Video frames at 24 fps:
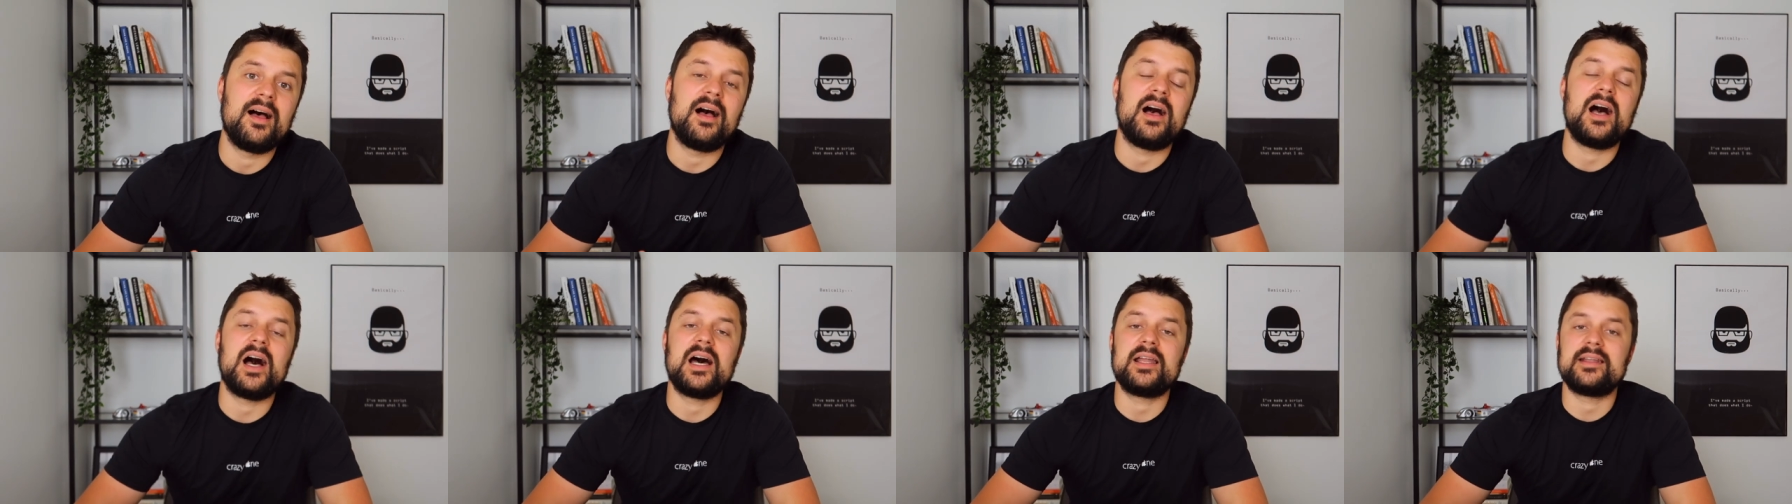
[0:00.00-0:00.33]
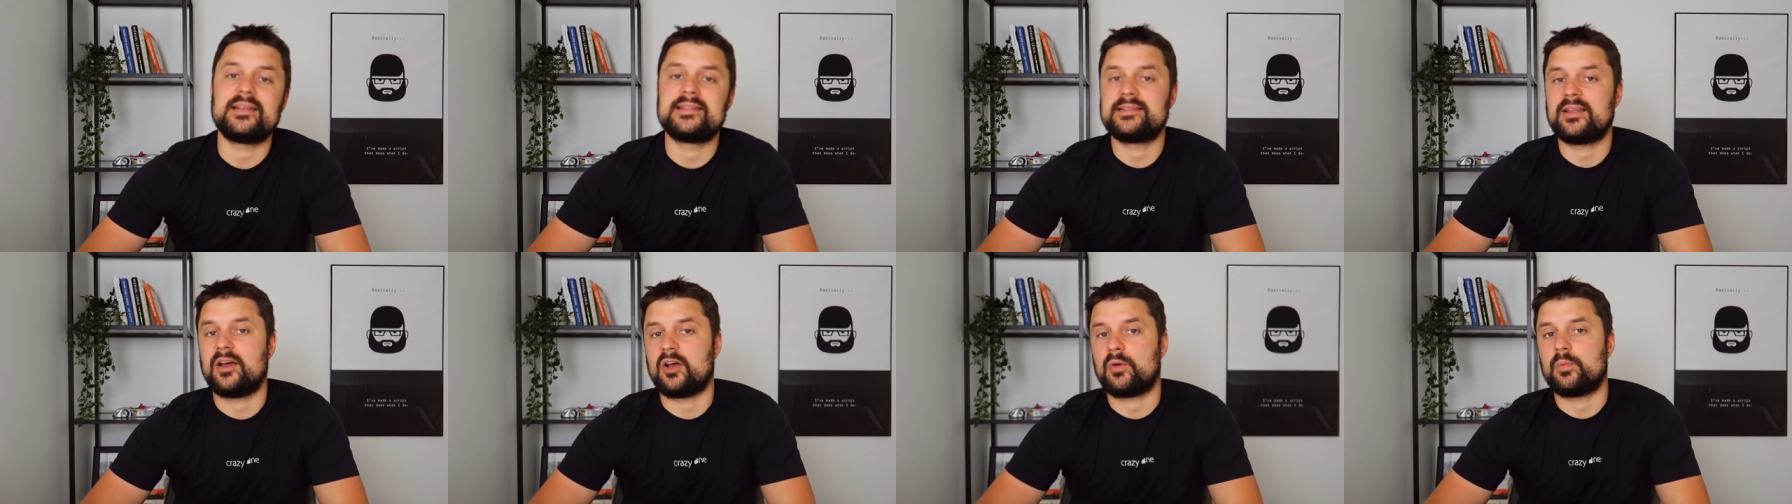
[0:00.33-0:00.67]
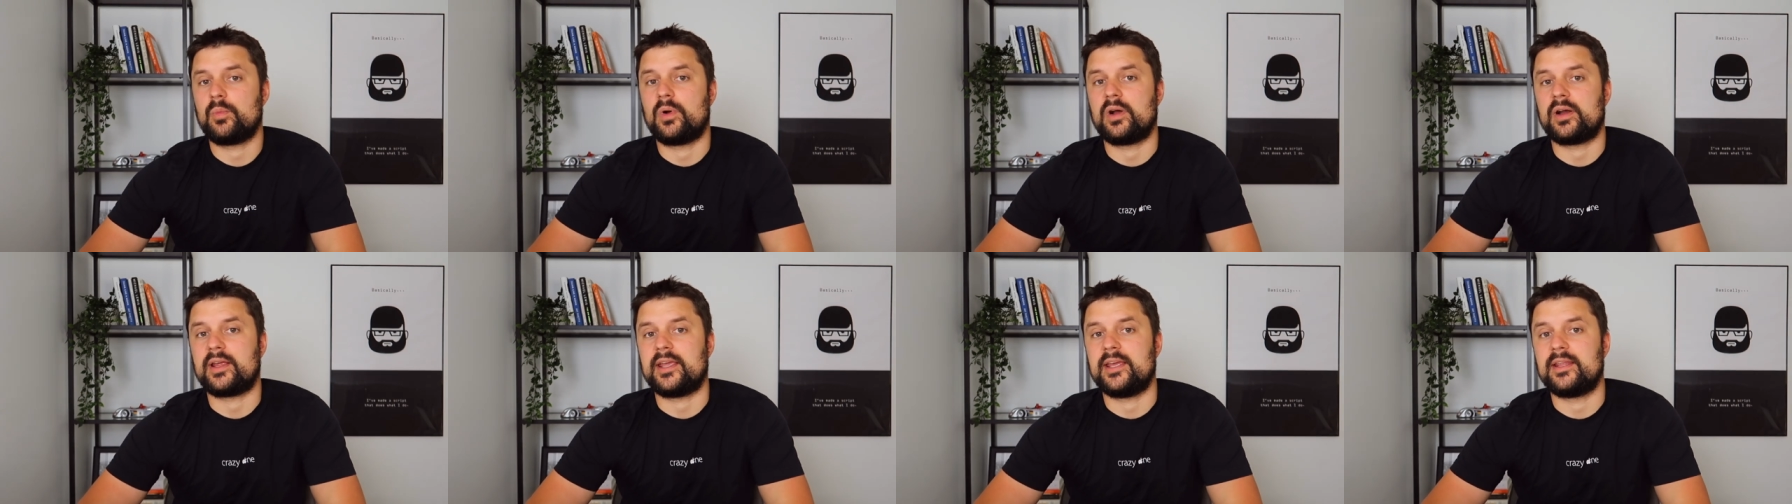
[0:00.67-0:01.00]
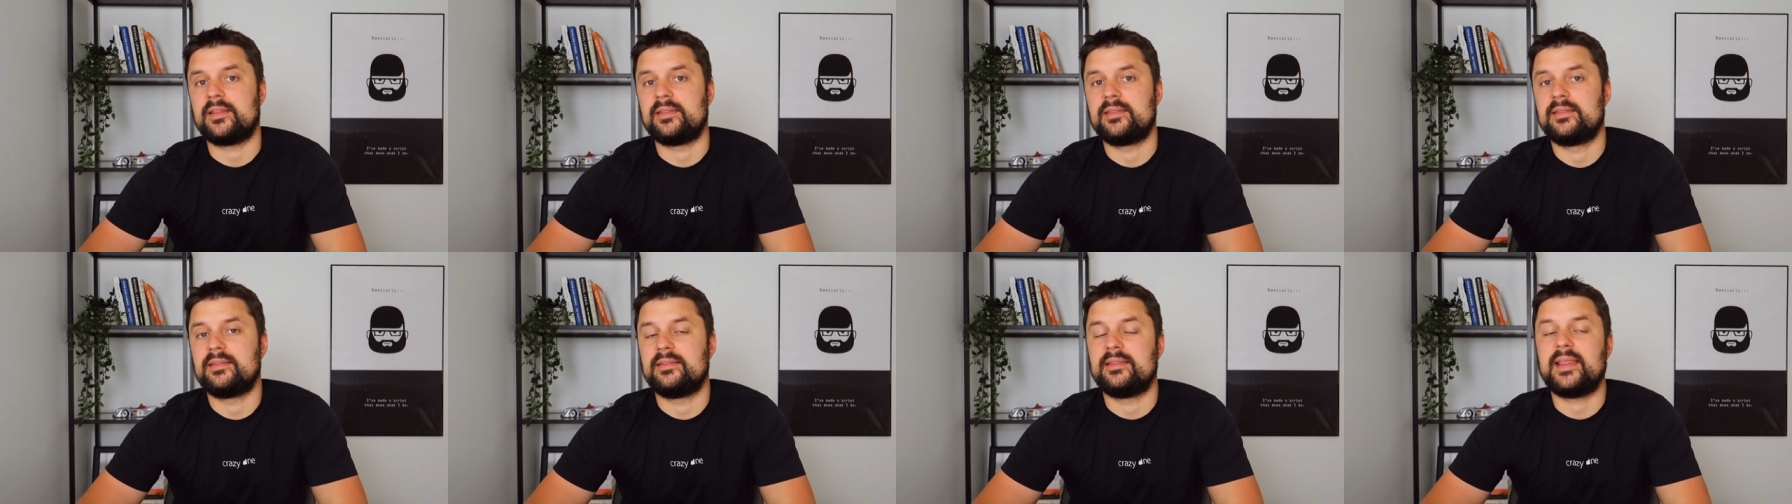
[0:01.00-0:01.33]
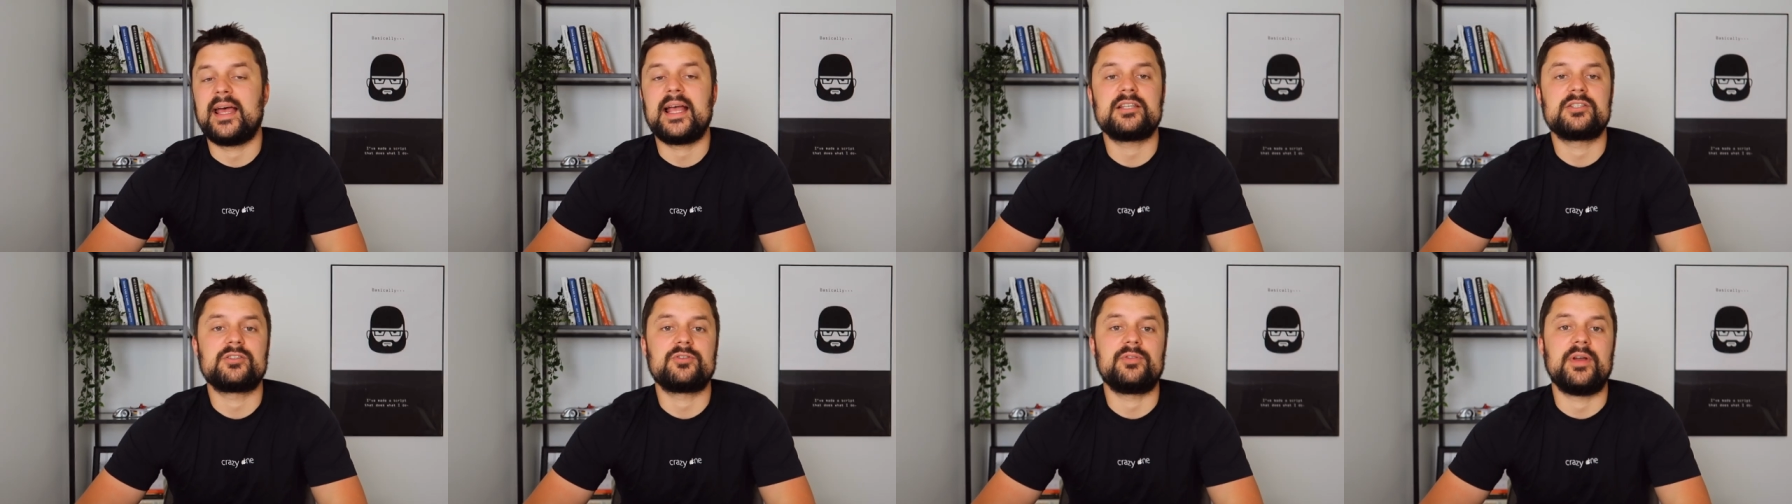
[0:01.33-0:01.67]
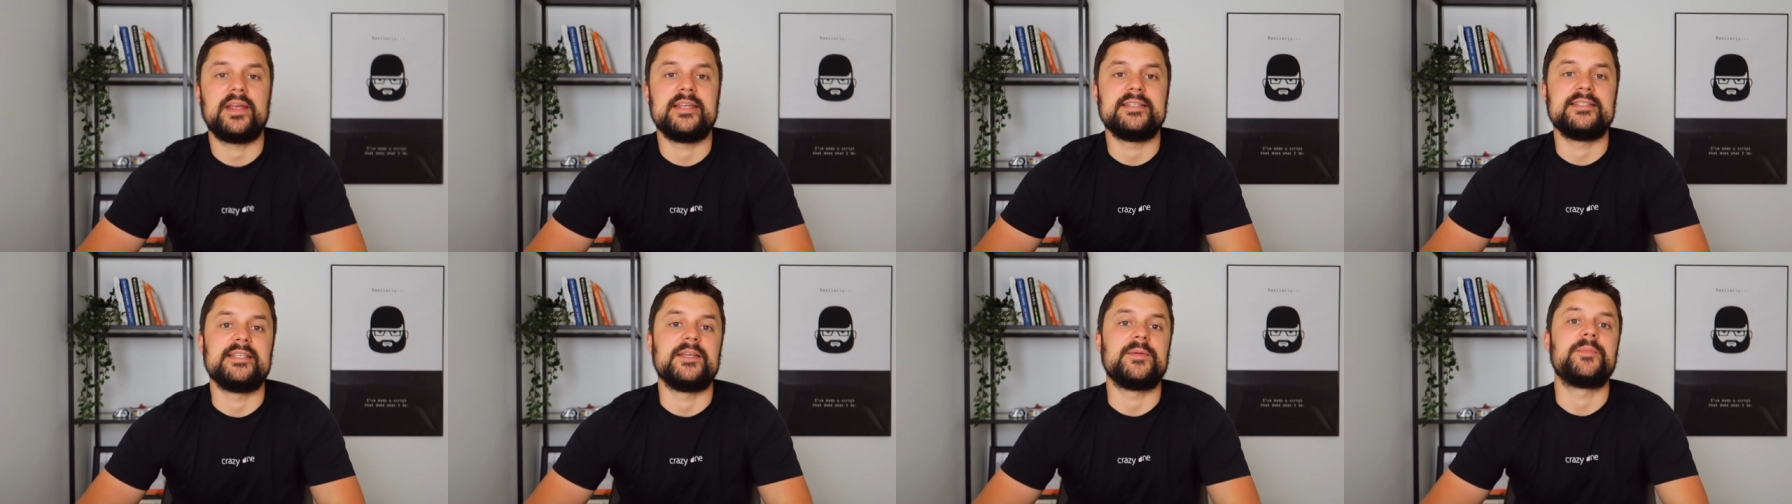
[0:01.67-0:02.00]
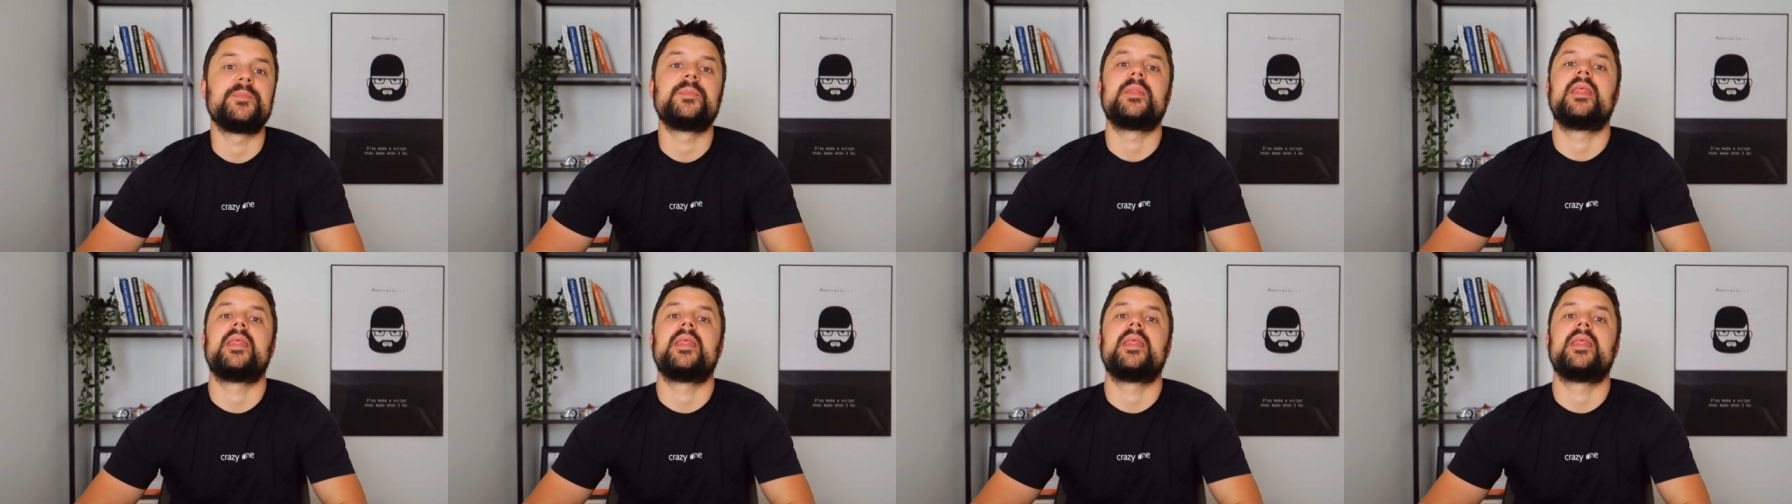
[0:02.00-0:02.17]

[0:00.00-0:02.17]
on a stock market. That's crazy.